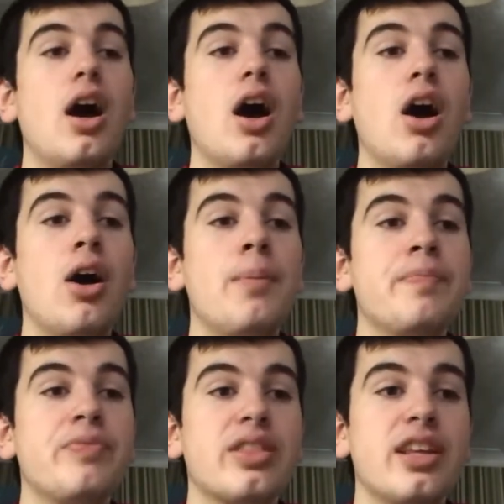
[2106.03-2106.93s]

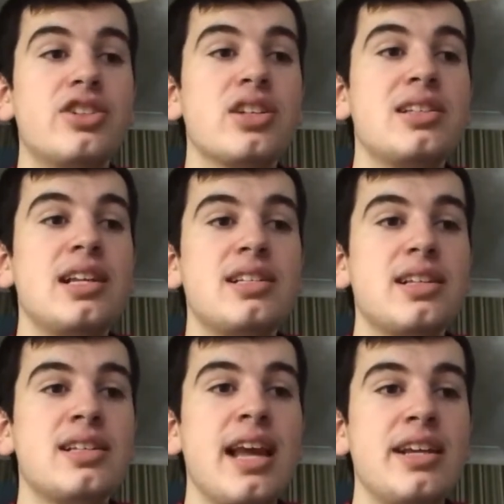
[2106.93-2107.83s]
It's just
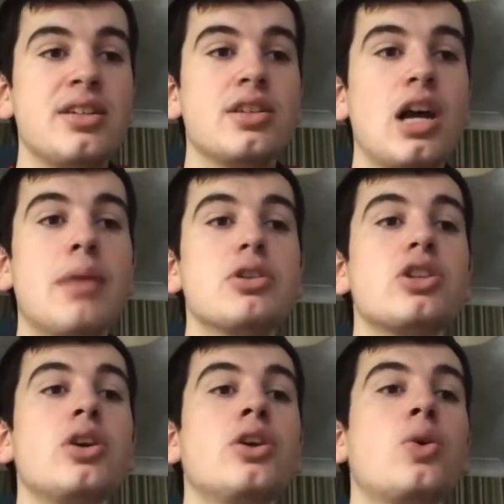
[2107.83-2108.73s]
listed as haters. I'm
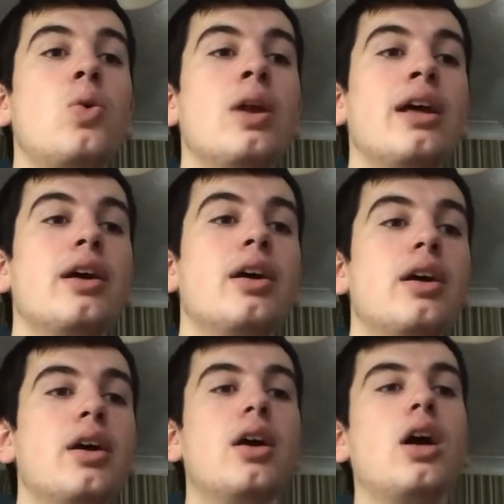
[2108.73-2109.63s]
just going to call it,
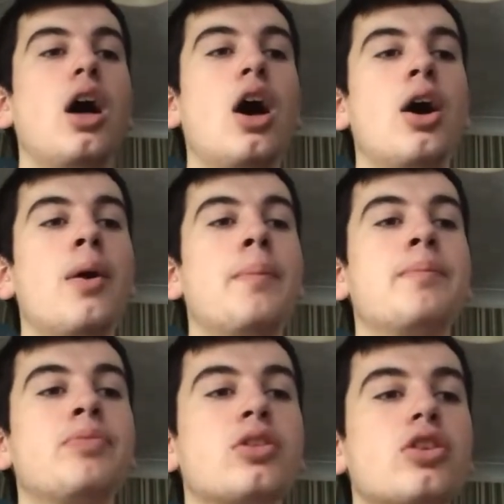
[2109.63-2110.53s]

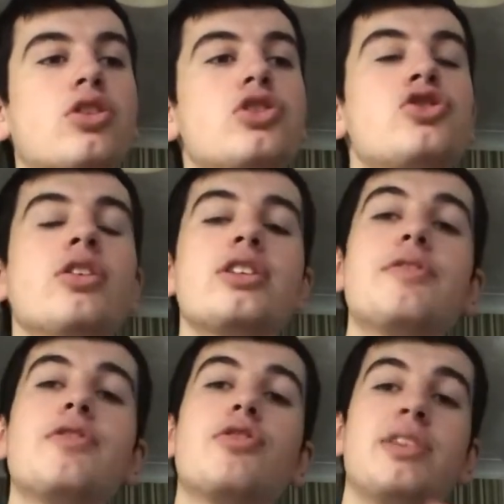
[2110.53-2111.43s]

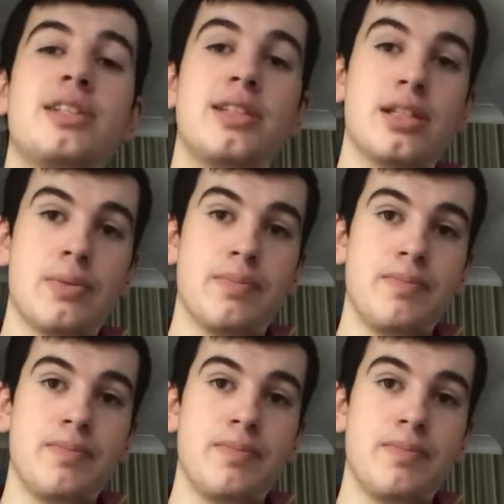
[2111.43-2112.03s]
constructive criticism.